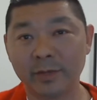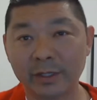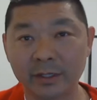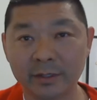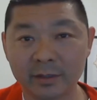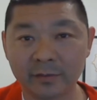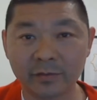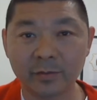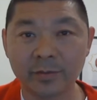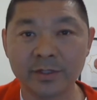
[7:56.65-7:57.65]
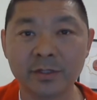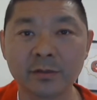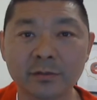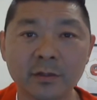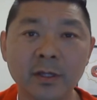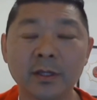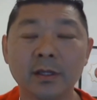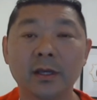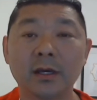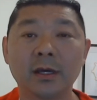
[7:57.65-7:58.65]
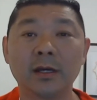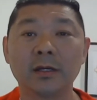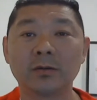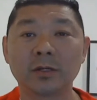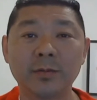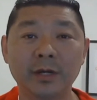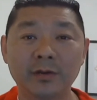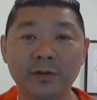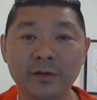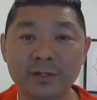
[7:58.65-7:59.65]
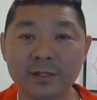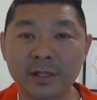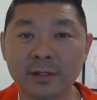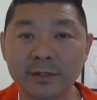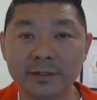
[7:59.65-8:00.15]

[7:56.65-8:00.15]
in my case, I'm from Brazil, I got my reference